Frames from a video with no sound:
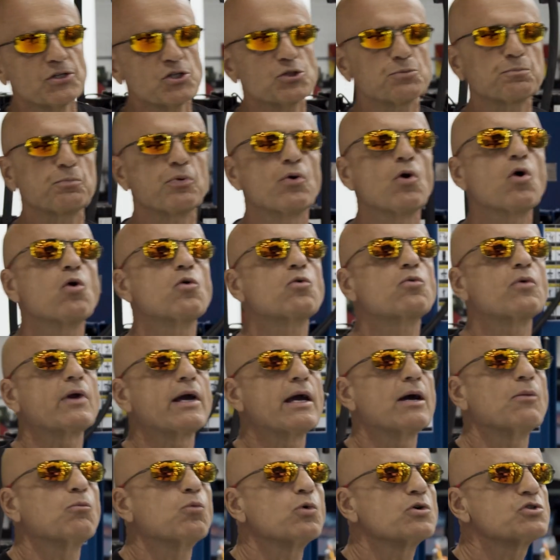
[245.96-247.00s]
This
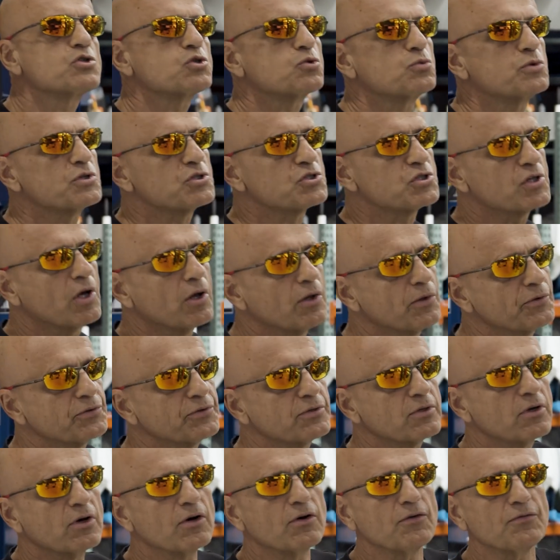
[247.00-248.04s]
program was a
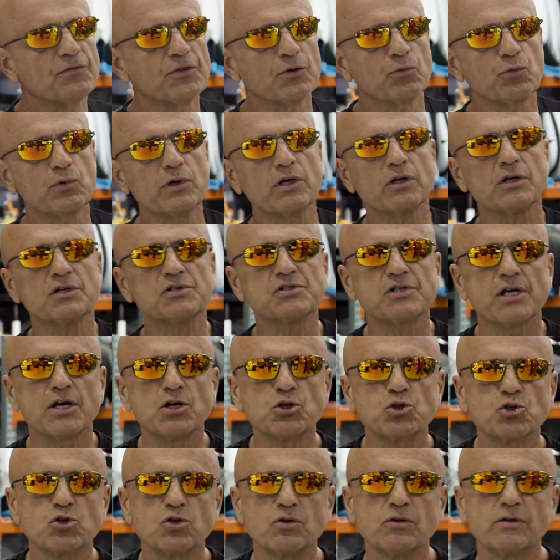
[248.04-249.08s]
result of the
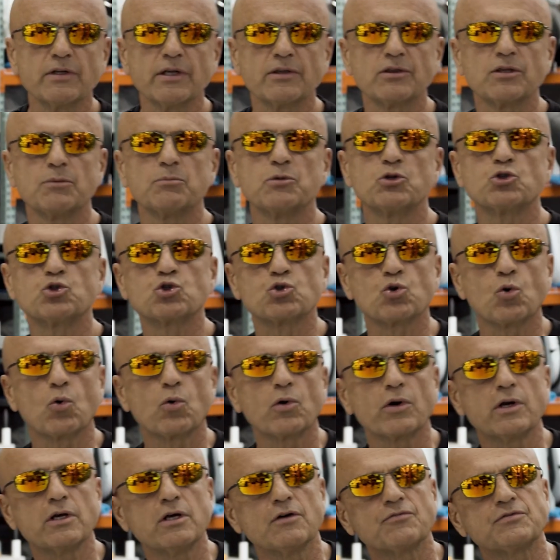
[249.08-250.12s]
realization that the
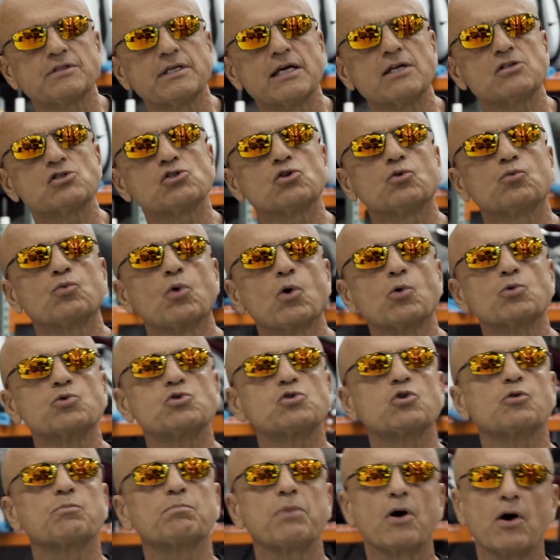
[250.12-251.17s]
majority of Tesla
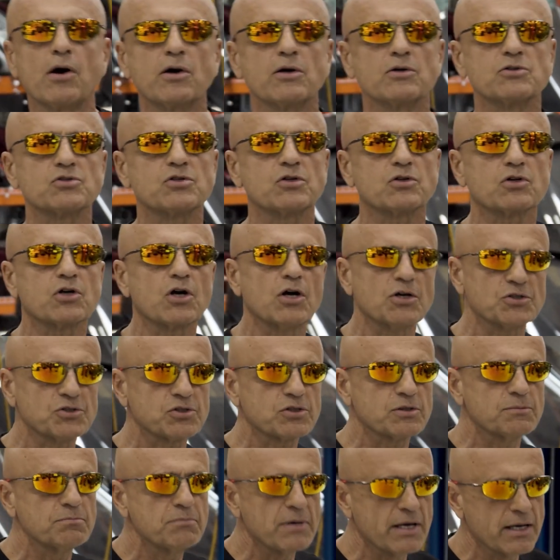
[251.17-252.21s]
Roadster parts are
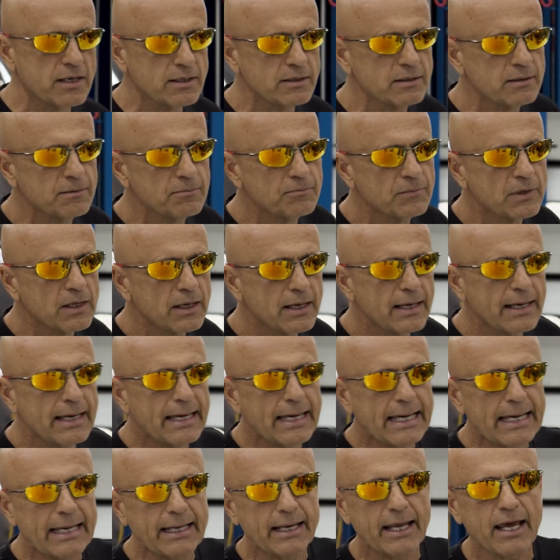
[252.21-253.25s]
custom made
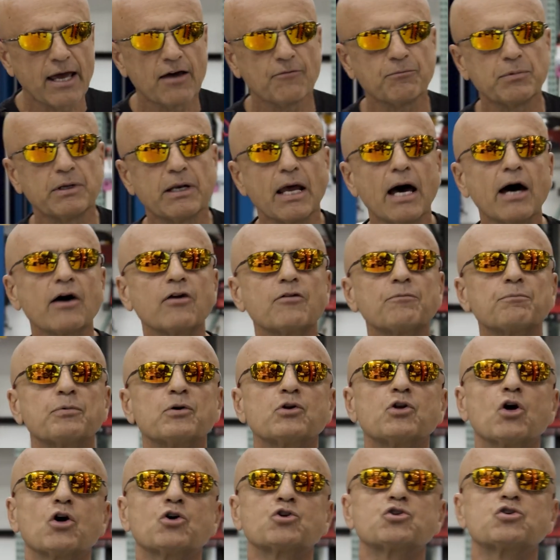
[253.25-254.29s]
and have been out of
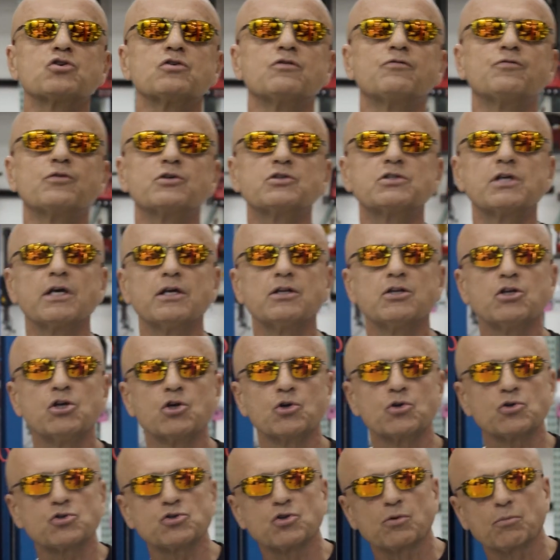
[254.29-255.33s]
production for 10
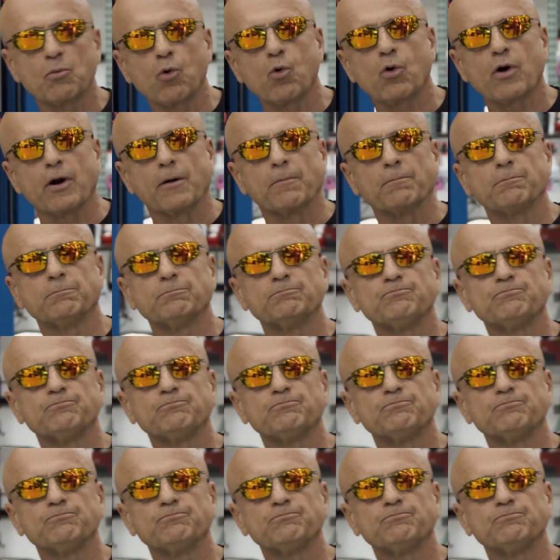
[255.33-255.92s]
years or more.